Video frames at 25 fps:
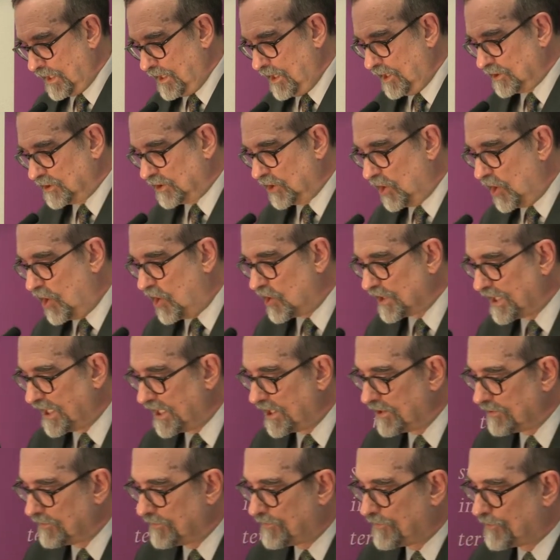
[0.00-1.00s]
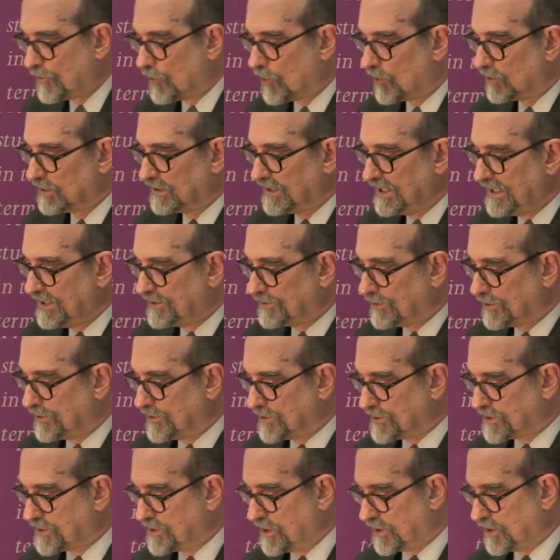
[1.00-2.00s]
Longing for legal
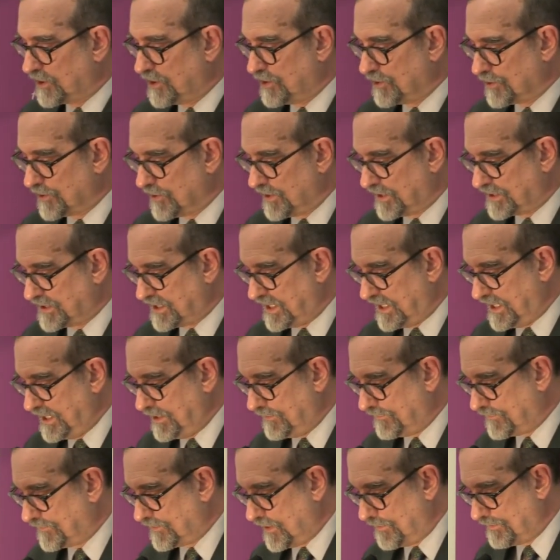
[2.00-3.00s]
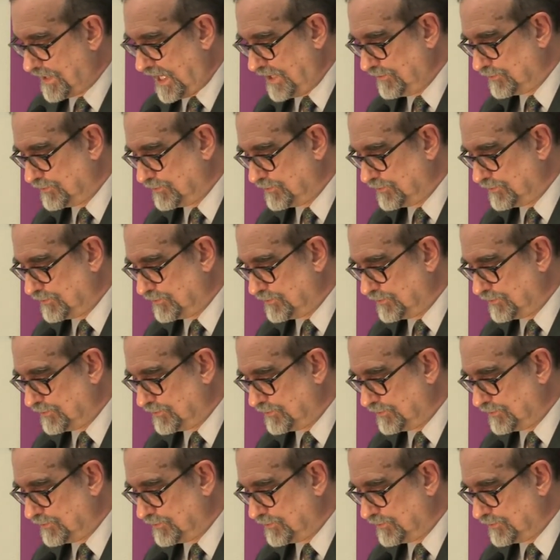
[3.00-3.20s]
security from a